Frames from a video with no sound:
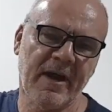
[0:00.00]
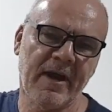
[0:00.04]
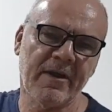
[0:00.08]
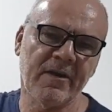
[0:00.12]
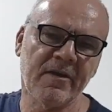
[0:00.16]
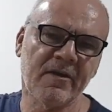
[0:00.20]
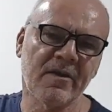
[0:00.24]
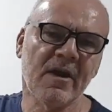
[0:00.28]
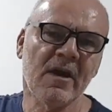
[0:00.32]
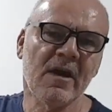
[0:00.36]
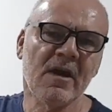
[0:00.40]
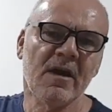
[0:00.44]

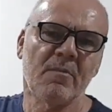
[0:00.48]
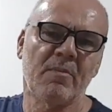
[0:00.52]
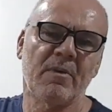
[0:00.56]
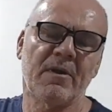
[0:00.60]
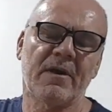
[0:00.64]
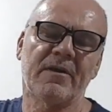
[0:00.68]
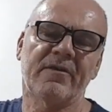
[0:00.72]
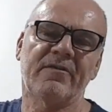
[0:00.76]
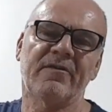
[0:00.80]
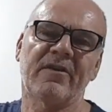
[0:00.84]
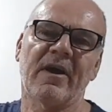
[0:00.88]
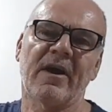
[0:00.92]
end,
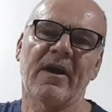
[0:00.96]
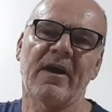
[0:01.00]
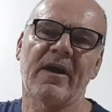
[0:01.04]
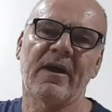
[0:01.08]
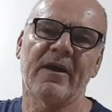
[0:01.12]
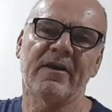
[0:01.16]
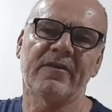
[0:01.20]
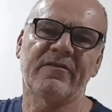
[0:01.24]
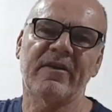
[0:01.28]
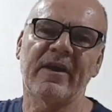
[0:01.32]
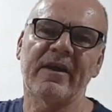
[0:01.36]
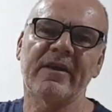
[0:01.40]
but
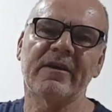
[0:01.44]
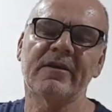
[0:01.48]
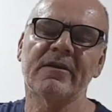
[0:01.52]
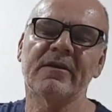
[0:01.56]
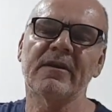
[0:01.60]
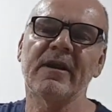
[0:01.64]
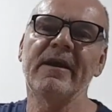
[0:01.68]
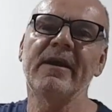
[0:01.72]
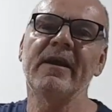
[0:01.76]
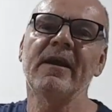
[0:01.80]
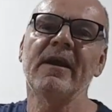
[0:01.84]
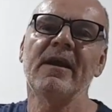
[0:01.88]

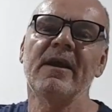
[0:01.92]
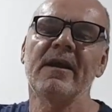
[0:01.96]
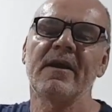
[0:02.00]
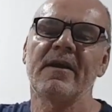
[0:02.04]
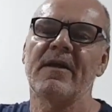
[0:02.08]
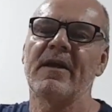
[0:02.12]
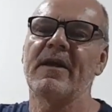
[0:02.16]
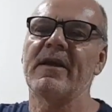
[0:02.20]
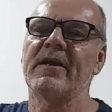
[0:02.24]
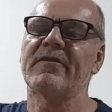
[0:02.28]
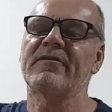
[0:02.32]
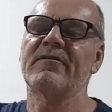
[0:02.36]
secondly,
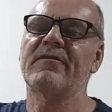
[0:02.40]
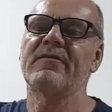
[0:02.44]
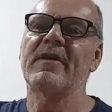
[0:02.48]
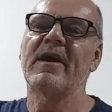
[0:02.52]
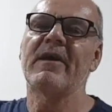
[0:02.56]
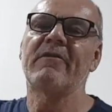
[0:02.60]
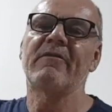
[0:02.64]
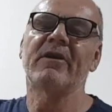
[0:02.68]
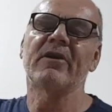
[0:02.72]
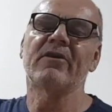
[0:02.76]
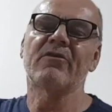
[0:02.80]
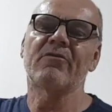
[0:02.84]

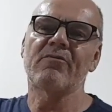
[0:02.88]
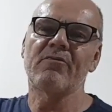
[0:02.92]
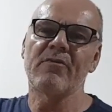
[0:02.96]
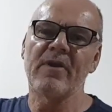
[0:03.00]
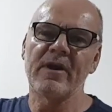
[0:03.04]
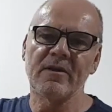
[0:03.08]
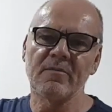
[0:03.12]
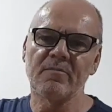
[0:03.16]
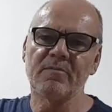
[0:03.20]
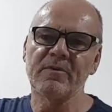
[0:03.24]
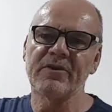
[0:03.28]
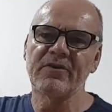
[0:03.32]
they're
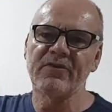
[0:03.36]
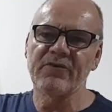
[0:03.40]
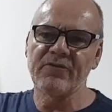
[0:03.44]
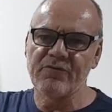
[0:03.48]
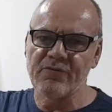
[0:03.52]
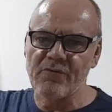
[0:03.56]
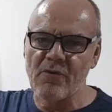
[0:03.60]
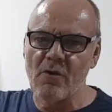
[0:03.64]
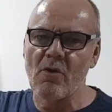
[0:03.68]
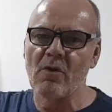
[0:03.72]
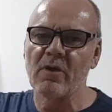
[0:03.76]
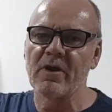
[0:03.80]
incredibly
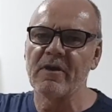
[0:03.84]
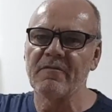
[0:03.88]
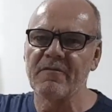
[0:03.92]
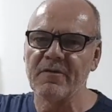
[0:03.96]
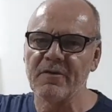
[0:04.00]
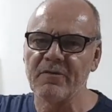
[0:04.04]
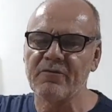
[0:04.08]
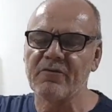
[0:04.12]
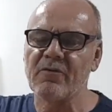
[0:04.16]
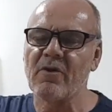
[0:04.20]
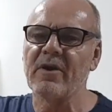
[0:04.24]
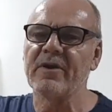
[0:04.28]
strong if
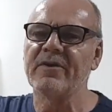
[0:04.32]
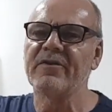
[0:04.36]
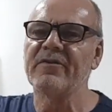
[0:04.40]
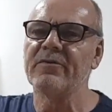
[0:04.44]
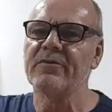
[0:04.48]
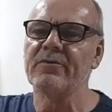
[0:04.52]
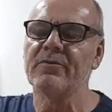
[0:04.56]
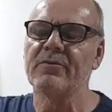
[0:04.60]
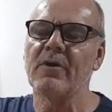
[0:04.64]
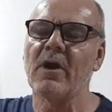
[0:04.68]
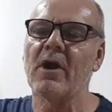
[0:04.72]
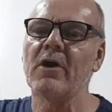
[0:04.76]
you try
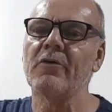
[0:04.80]
to